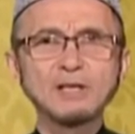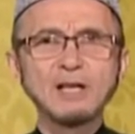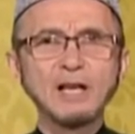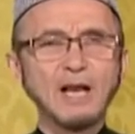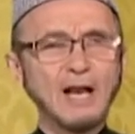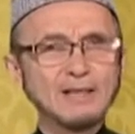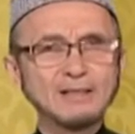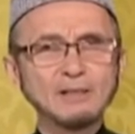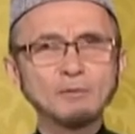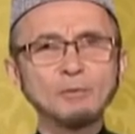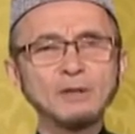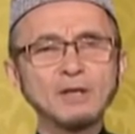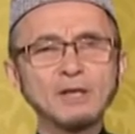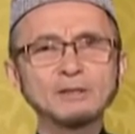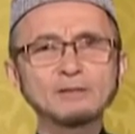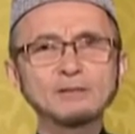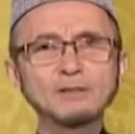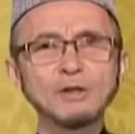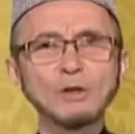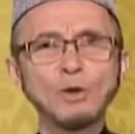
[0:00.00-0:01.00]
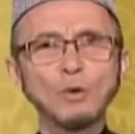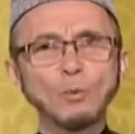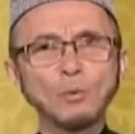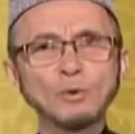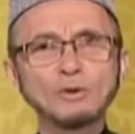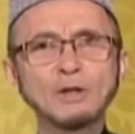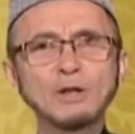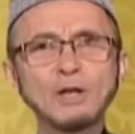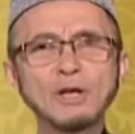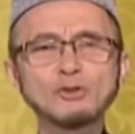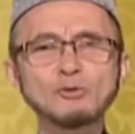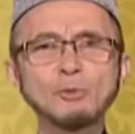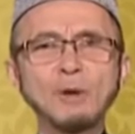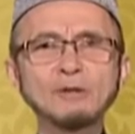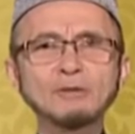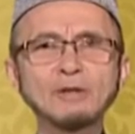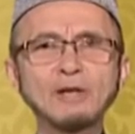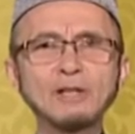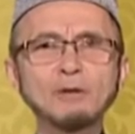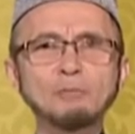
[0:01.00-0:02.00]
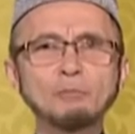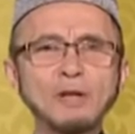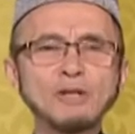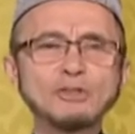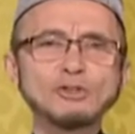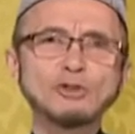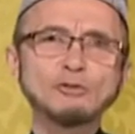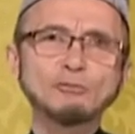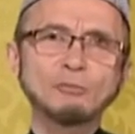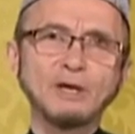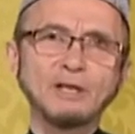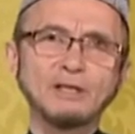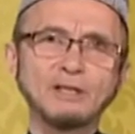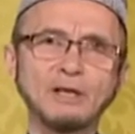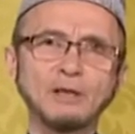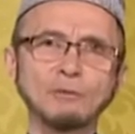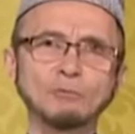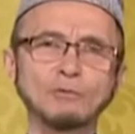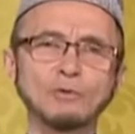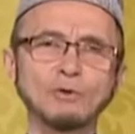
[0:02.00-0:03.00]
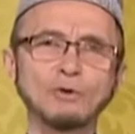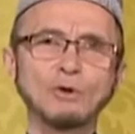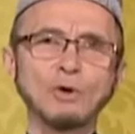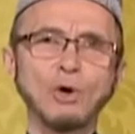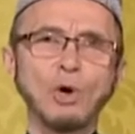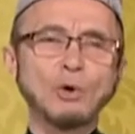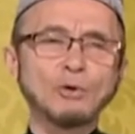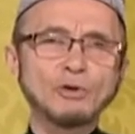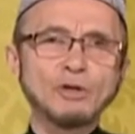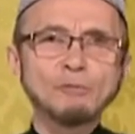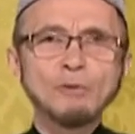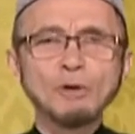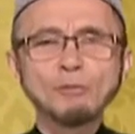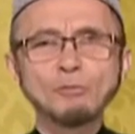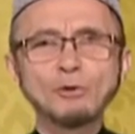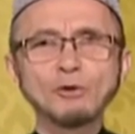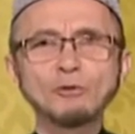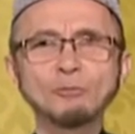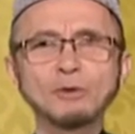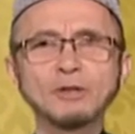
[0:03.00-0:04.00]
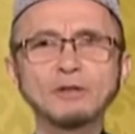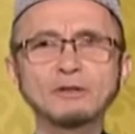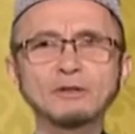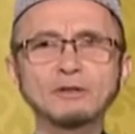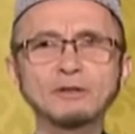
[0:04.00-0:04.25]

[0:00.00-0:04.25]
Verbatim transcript: and the minute when Allah subhanahu wa ta'ala mentioned my name or remember me.